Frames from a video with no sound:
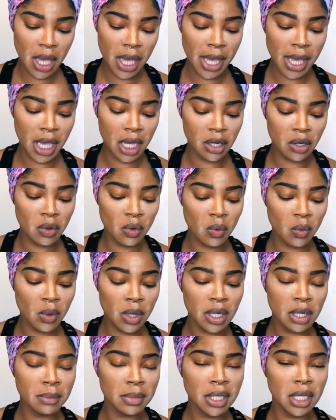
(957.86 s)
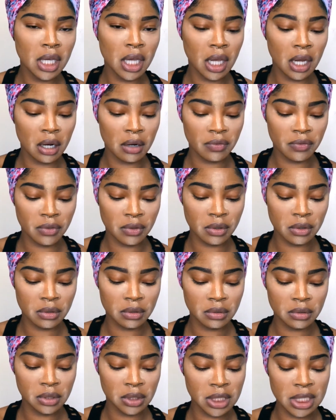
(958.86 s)
And you want to be careful,
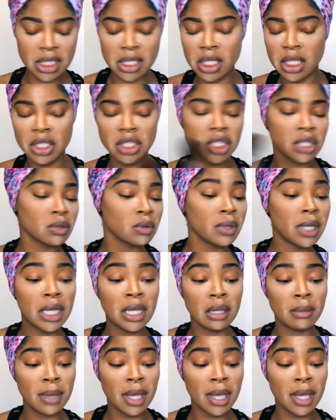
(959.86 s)
just in general, any